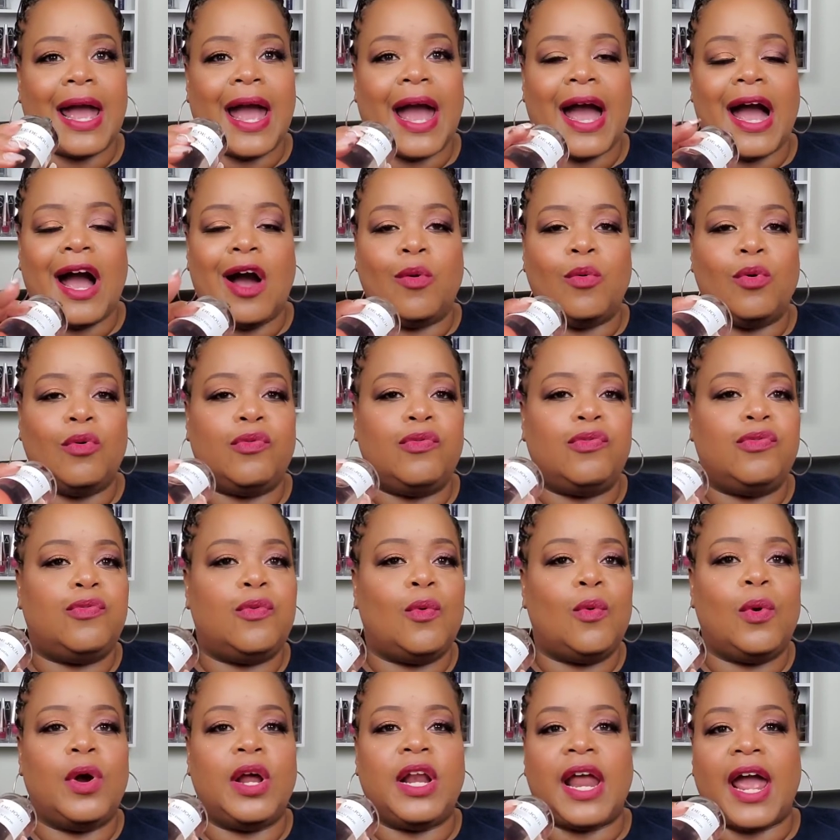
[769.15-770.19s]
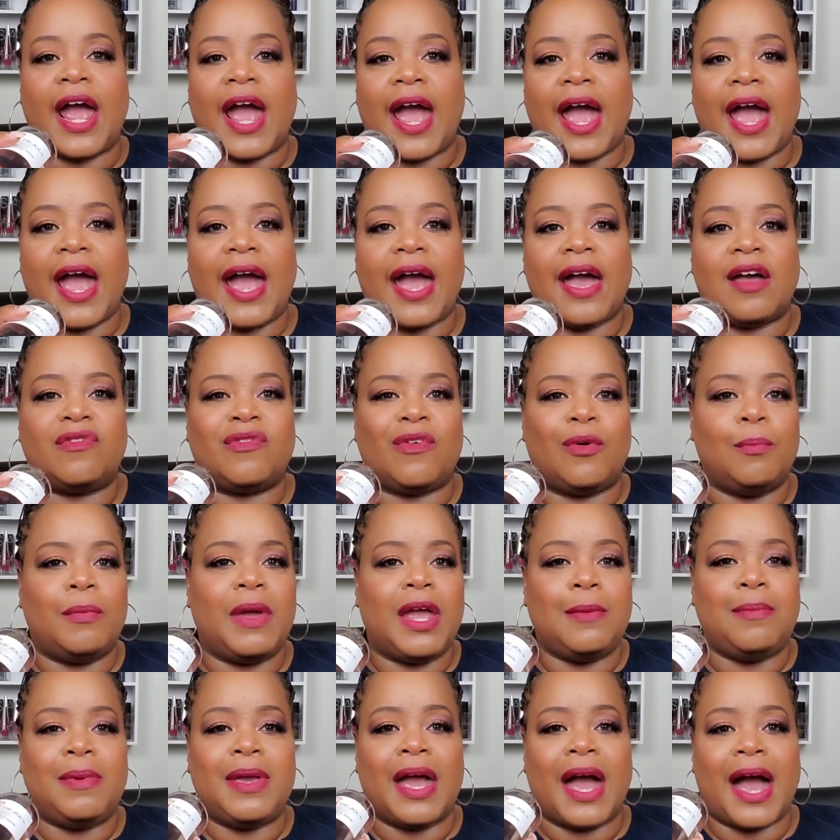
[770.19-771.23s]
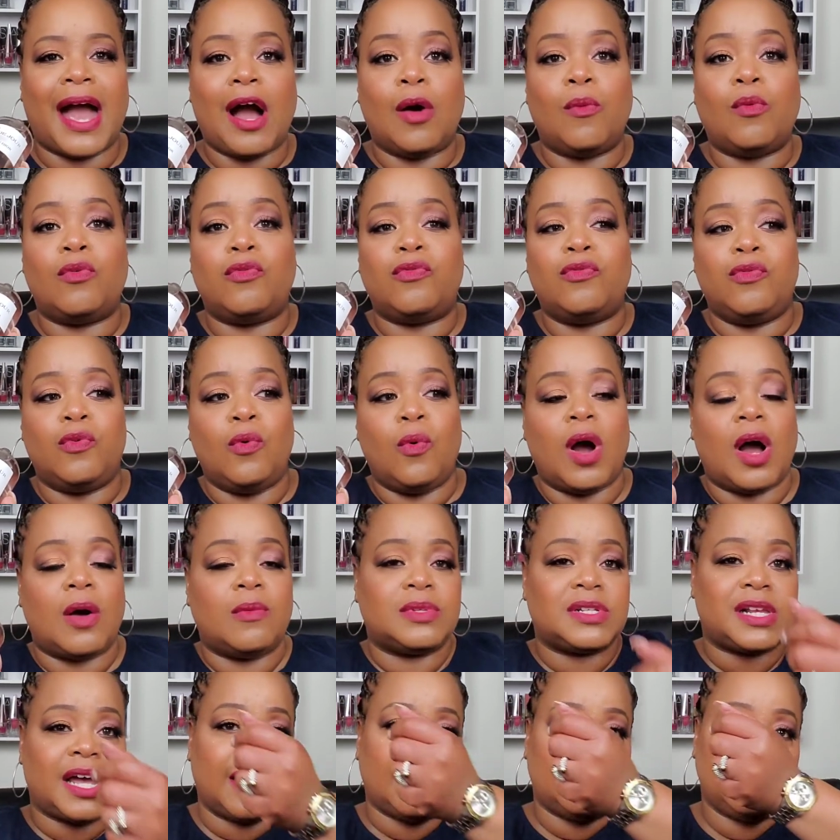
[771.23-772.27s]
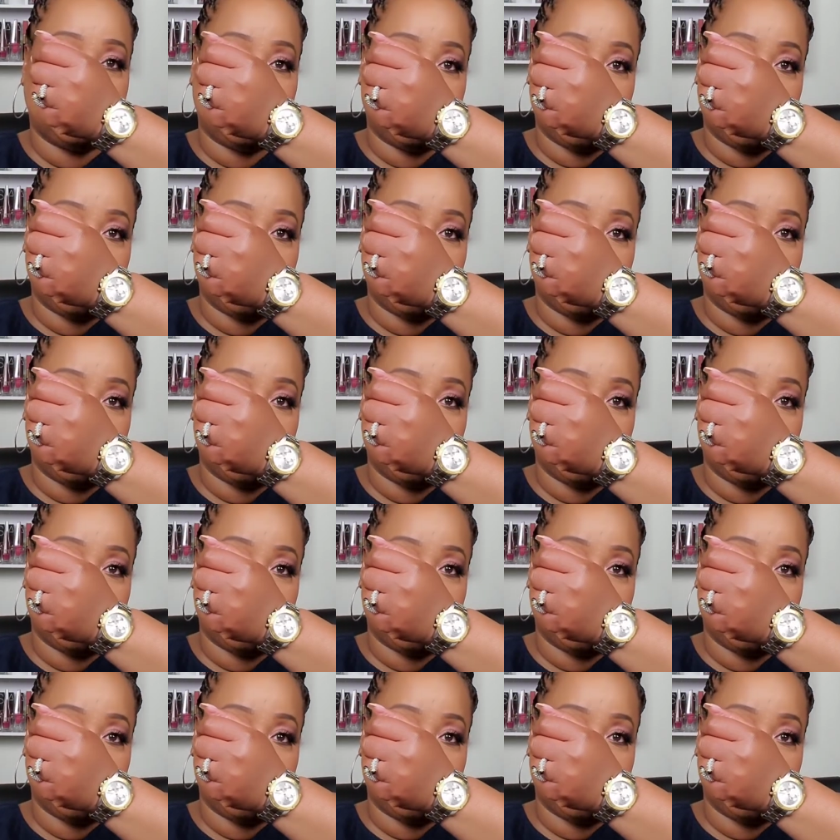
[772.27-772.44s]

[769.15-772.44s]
hour four and a half, or maybe hour four, I was like,